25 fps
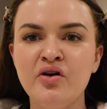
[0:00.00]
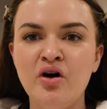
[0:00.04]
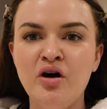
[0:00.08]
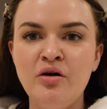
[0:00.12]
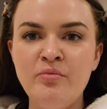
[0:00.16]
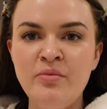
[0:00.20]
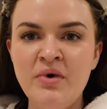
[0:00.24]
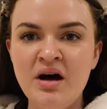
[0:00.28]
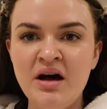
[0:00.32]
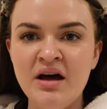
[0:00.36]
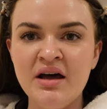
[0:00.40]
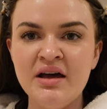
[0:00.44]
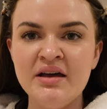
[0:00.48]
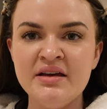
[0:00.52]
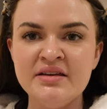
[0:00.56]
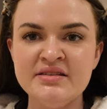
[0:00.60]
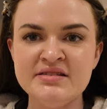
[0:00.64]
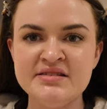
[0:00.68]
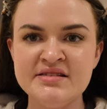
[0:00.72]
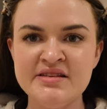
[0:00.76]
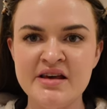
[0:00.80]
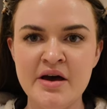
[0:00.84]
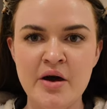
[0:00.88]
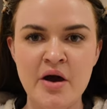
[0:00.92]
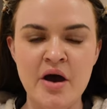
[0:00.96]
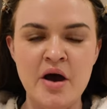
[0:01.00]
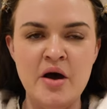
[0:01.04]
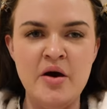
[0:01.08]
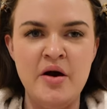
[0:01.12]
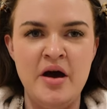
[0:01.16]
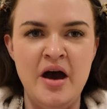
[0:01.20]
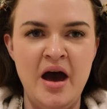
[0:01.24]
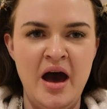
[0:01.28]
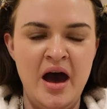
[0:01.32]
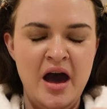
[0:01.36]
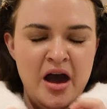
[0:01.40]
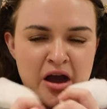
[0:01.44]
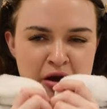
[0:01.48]
Got my Soho
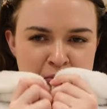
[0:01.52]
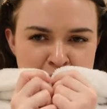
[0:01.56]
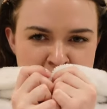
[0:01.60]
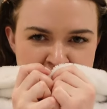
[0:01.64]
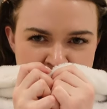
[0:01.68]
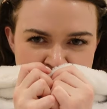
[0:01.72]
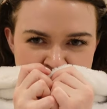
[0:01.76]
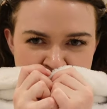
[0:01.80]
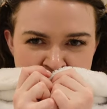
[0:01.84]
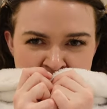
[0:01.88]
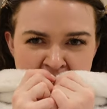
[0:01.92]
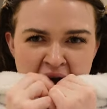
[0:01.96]
home.